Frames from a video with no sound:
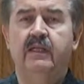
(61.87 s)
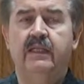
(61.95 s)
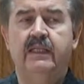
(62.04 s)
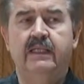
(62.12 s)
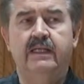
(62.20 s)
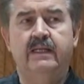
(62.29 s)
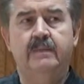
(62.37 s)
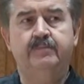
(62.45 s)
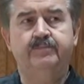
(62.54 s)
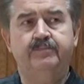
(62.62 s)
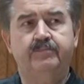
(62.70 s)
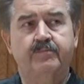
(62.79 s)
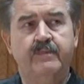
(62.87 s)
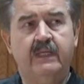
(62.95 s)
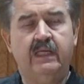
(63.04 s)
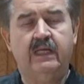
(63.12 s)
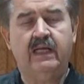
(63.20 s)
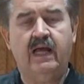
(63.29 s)

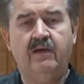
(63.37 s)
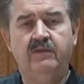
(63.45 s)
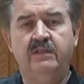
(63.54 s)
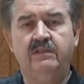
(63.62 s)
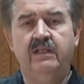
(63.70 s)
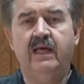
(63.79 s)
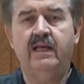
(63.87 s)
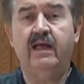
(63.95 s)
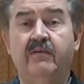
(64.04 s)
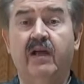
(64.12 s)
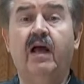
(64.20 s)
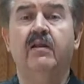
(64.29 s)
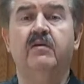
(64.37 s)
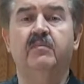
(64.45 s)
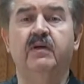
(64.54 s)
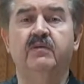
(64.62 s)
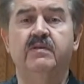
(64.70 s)
The cow does not a collarbone,